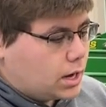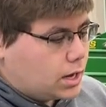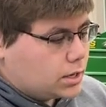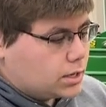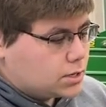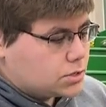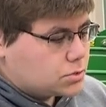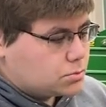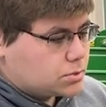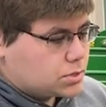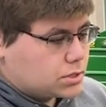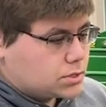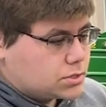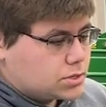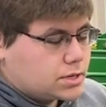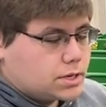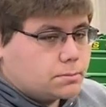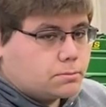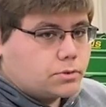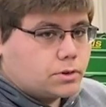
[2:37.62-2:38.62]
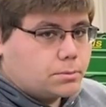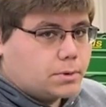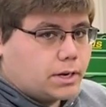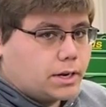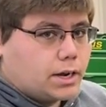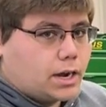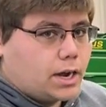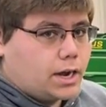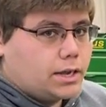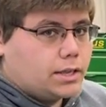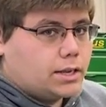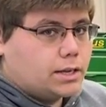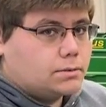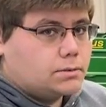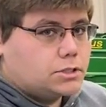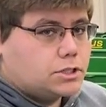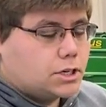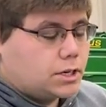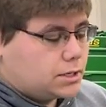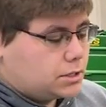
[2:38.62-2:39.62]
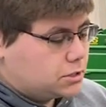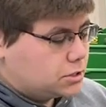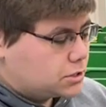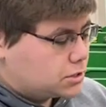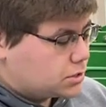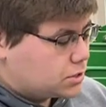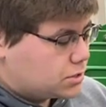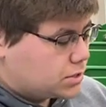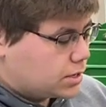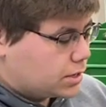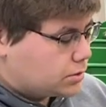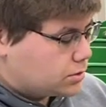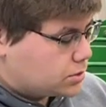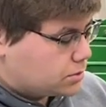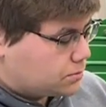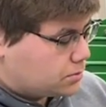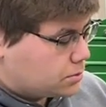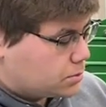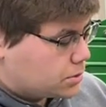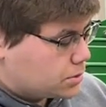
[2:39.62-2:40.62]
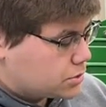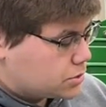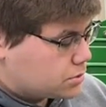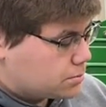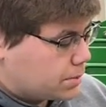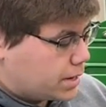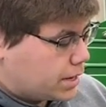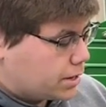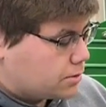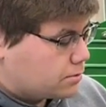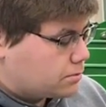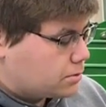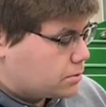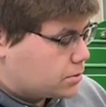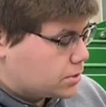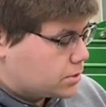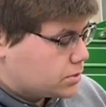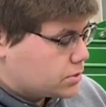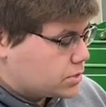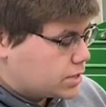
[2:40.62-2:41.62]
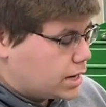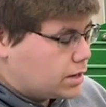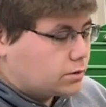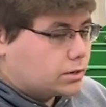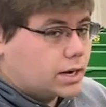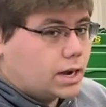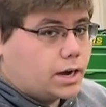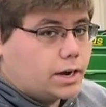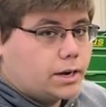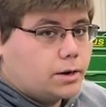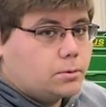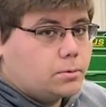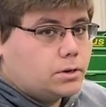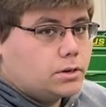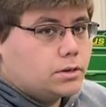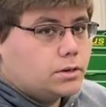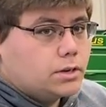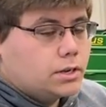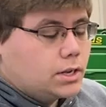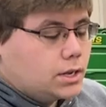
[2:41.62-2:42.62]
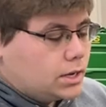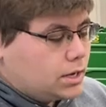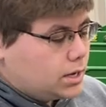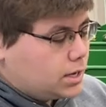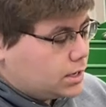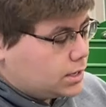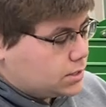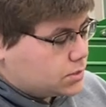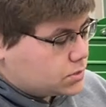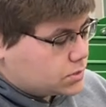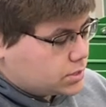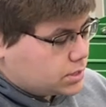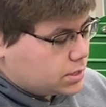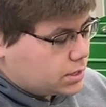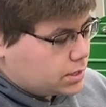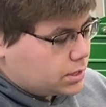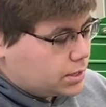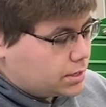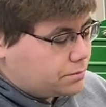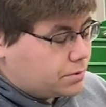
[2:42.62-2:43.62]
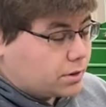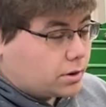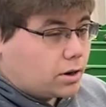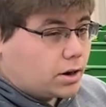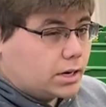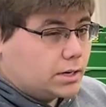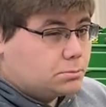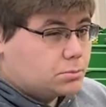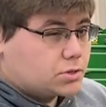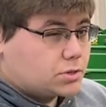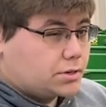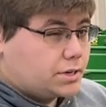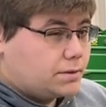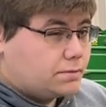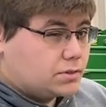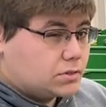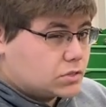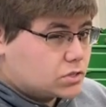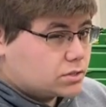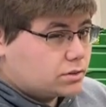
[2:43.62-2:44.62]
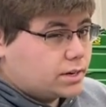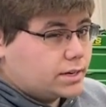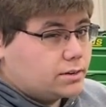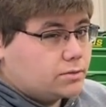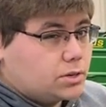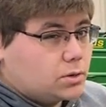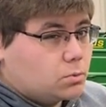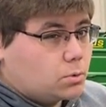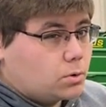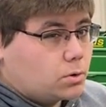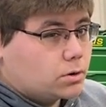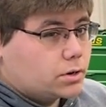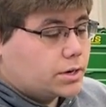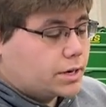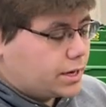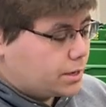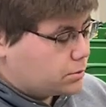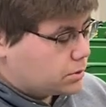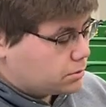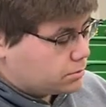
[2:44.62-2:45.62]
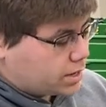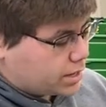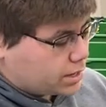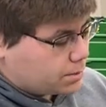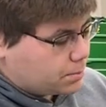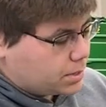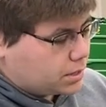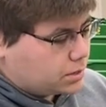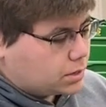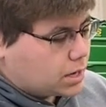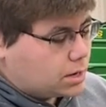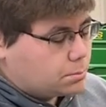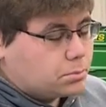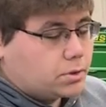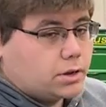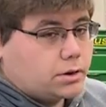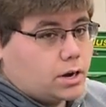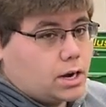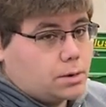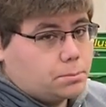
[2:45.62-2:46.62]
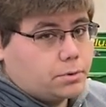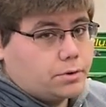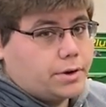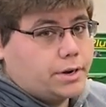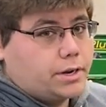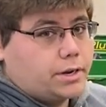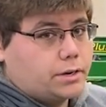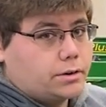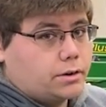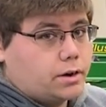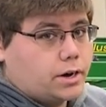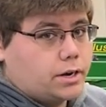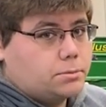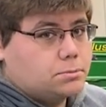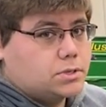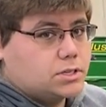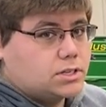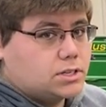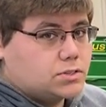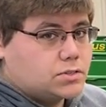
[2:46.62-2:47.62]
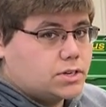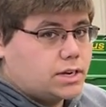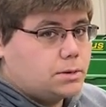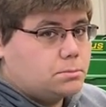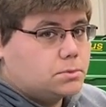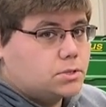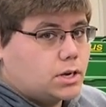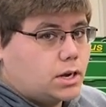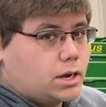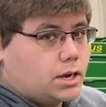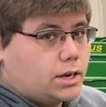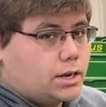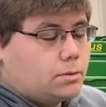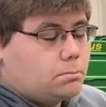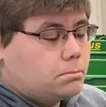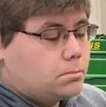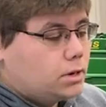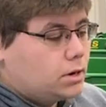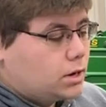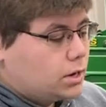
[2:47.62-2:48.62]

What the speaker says: This was a tip from a guy that changed to Delta Force from Air Force out in Iowa. He said if your arms are even slightly wore, he would recommend upgrading your arms at the same time.